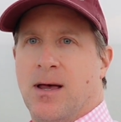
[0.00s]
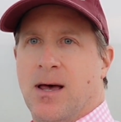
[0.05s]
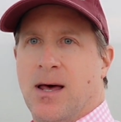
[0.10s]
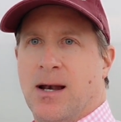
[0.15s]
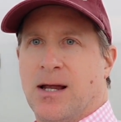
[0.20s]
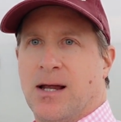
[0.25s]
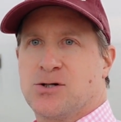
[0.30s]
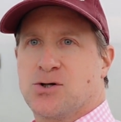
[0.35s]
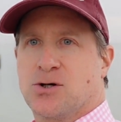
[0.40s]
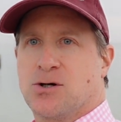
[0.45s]

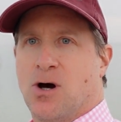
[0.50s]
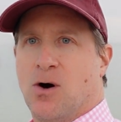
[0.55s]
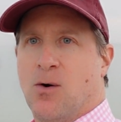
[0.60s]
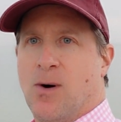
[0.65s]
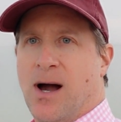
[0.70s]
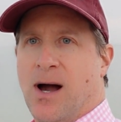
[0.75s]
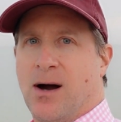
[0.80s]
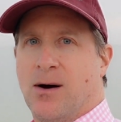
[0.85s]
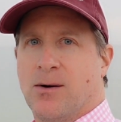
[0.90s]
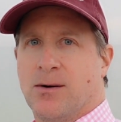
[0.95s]
and as you go
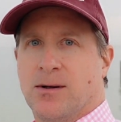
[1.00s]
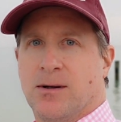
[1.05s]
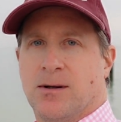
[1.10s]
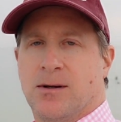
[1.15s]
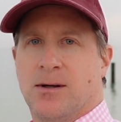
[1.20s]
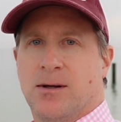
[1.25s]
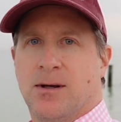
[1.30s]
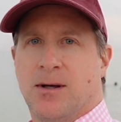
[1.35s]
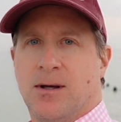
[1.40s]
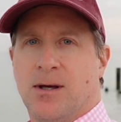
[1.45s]
out
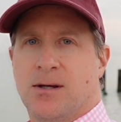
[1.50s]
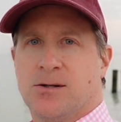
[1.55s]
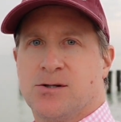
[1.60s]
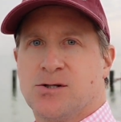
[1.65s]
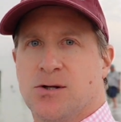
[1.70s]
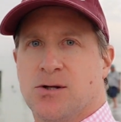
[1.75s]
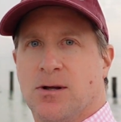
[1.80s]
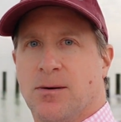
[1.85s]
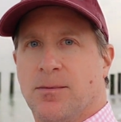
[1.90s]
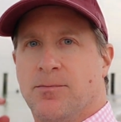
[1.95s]

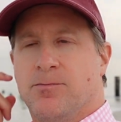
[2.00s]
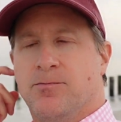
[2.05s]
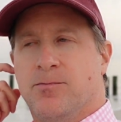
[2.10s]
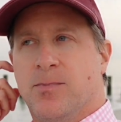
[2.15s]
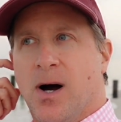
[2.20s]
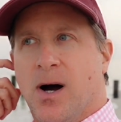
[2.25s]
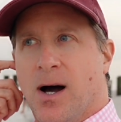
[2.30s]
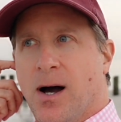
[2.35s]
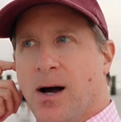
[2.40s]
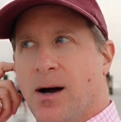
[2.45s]
into the
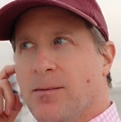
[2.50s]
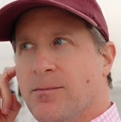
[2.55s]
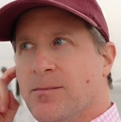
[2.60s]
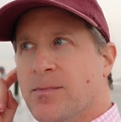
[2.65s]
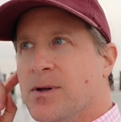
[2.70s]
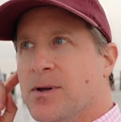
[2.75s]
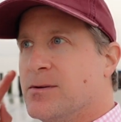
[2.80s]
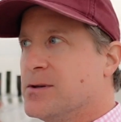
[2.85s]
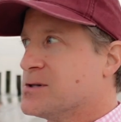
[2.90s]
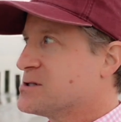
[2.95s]

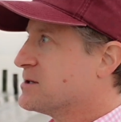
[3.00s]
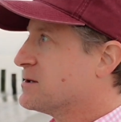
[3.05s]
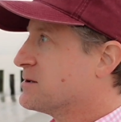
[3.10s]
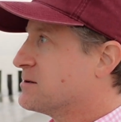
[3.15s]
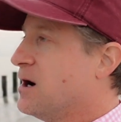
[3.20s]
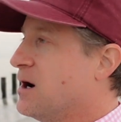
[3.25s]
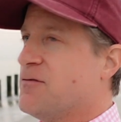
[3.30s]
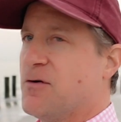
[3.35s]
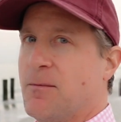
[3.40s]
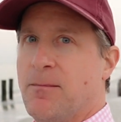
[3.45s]

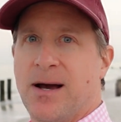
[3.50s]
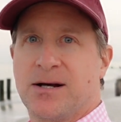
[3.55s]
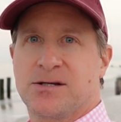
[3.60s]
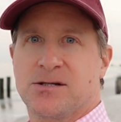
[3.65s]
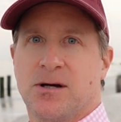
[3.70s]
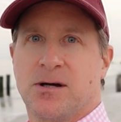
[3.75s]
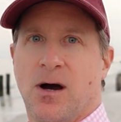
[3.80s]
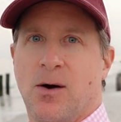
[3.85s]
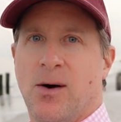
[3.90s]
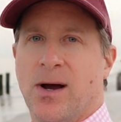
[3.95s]
Gulf of
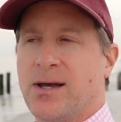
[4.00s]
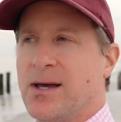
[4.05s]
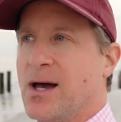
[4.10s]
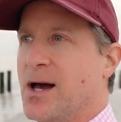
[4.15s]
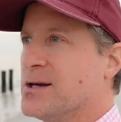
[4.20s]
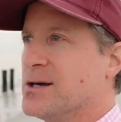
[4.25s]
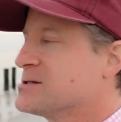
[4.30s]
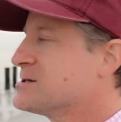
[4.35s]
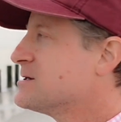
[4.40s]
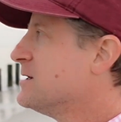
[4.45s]
Mexico, I
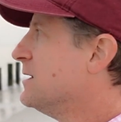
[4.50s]
guess,